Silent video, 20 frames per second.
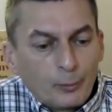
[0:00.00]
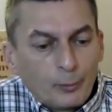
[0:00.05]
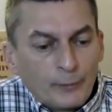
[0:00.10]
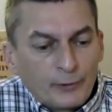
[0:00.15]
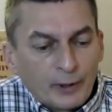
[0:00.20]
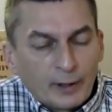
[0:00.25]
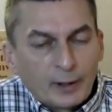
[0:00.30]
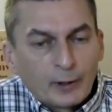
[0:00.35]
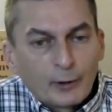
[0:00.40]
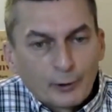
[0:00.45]

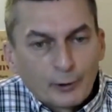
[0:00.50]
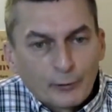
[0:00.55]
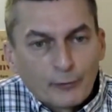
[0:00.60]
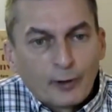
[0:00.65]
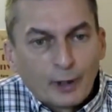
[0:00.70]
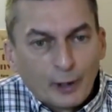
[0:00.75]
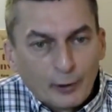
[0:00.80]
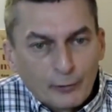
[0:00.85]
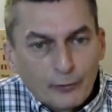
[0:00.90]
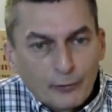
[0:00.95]
we've done a lot of
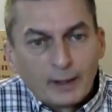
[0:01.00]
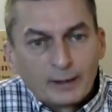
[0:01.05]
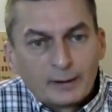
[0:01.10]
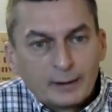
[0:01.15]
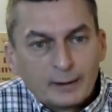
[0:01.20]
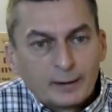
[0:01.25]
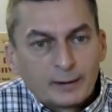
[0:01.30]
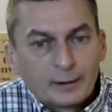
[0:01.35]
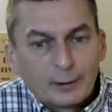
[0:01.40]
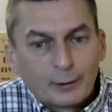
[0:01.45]

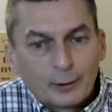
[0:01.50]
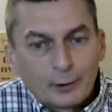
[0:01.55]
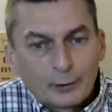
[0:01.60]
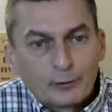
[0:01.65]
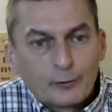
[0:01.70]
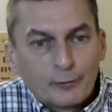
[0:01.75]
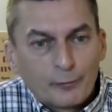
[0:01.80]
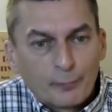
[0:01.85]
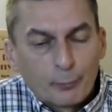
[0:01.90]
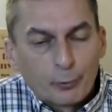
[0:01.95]
firefighting and a
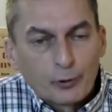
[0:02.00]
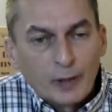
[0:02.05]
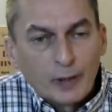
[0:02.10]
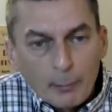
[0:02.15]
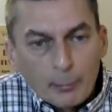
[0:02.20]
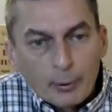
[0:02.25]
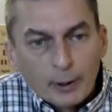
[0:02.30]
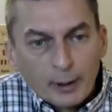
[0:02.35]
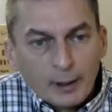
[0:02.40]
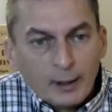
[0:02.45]
lot of
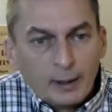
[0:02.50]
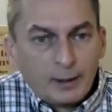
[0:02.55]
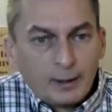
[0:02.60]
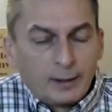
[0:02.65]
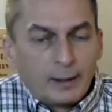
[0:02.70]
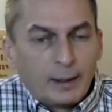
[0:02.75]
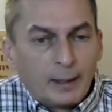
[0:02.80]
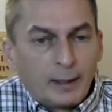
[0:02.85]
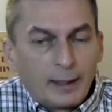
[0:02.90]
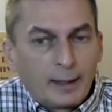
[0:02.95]
prep,
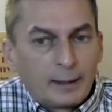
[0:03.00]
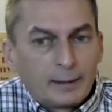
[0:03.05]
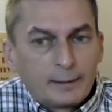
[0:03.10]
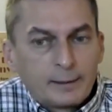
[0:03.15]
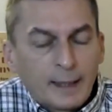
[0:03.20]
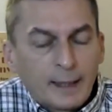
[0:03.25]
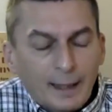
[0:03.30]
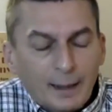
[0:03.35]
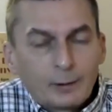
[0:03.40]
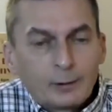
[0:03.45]

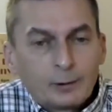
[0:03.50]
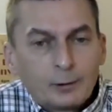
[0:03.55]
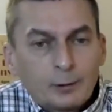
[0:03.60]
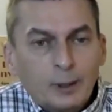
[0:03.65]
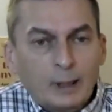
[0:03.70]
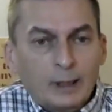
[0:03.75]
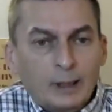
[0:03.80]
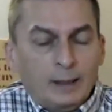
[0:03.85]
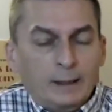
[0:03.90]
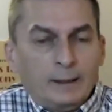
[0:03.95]
and
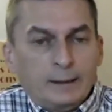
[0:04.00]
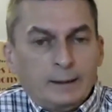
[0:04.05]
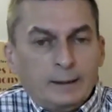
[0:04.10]
now